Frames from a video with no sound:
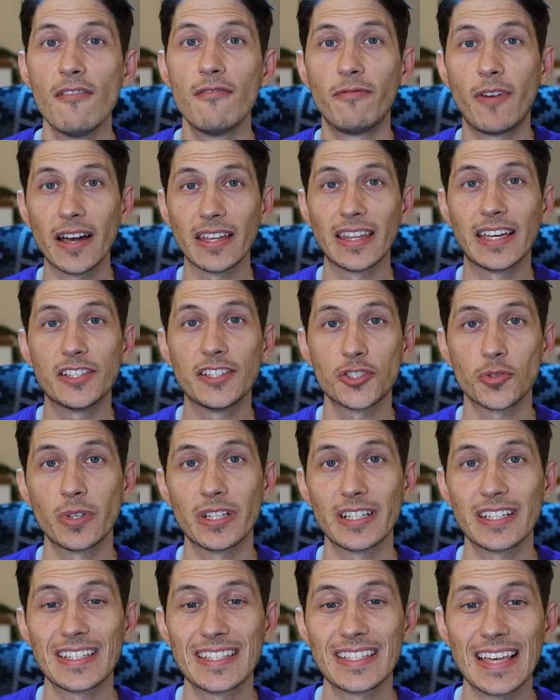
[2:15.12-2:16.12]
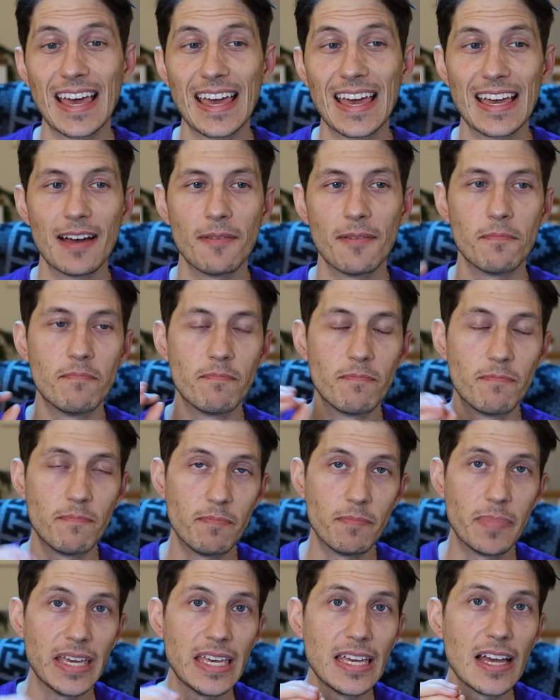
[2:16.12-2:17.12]
Finally, I just wanted to say,
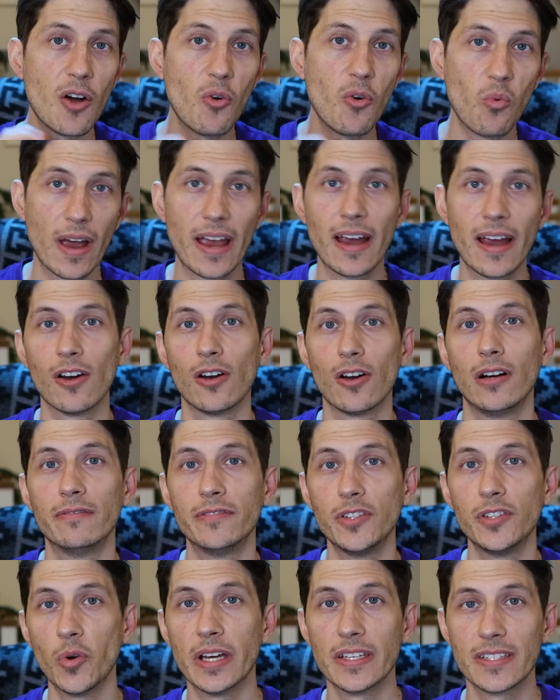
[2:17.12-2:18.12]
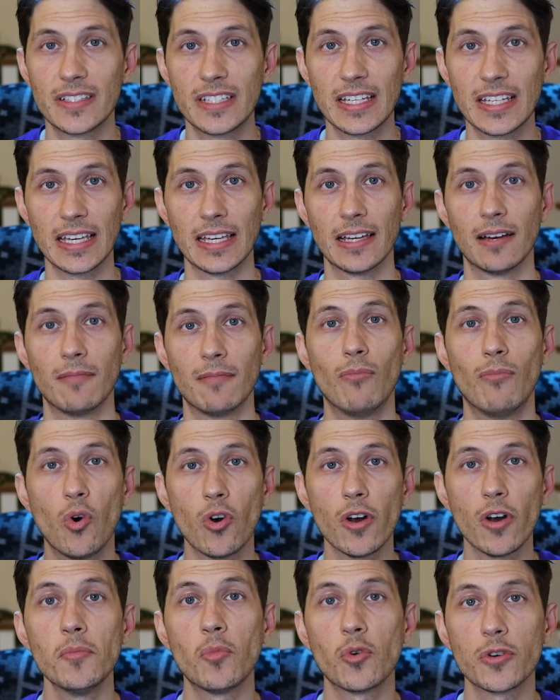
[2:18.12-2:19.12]
be aware of USD.
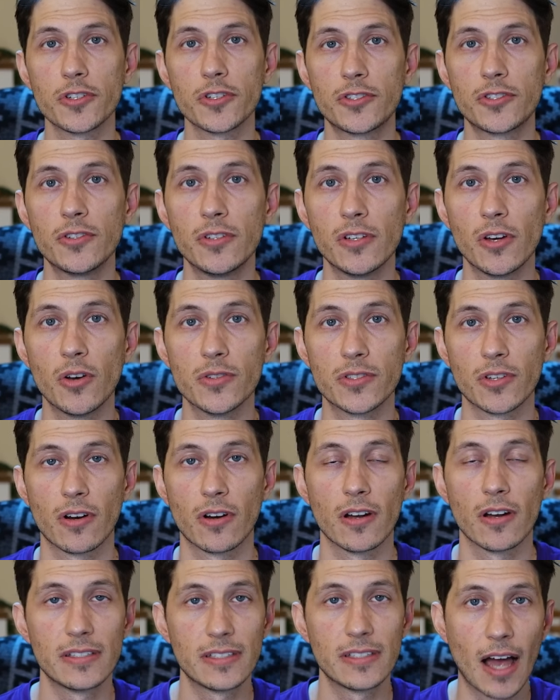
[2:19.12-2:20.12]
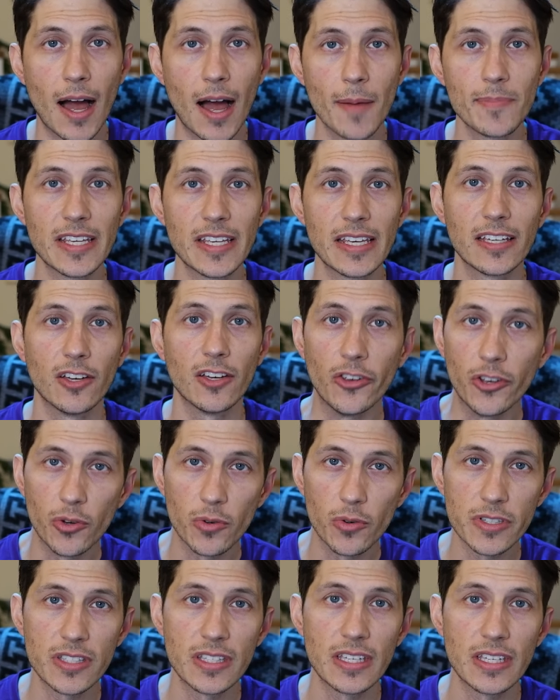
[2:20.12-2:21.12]
More and more studios are adopting
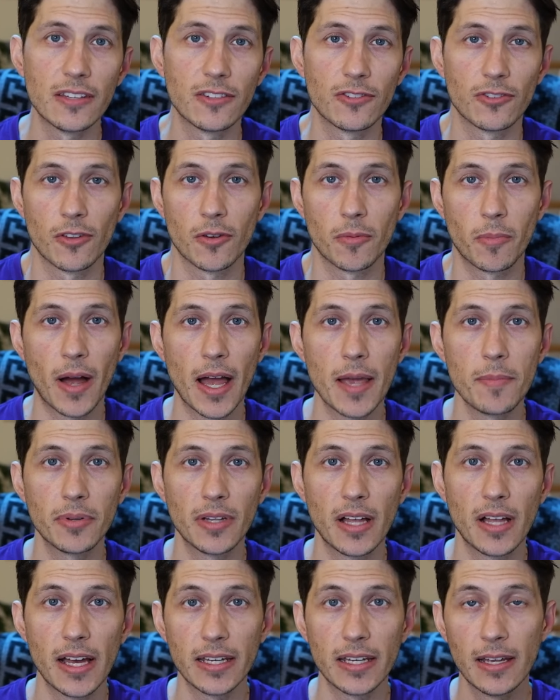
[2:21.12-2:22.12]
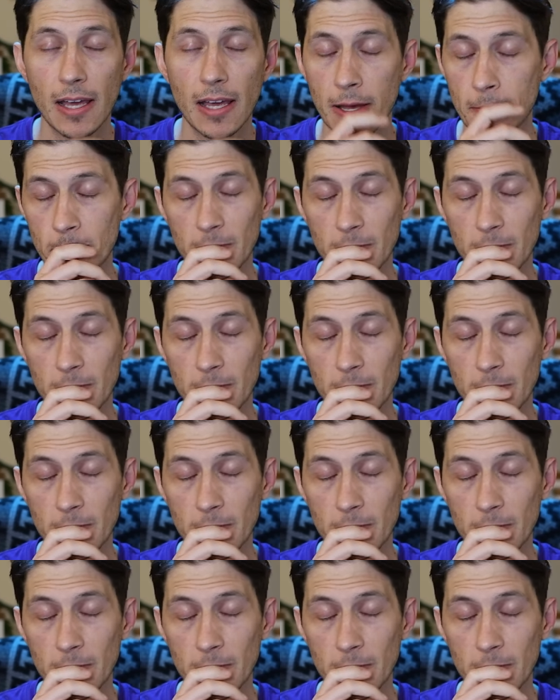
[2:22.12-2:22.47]
USD into their pipeline.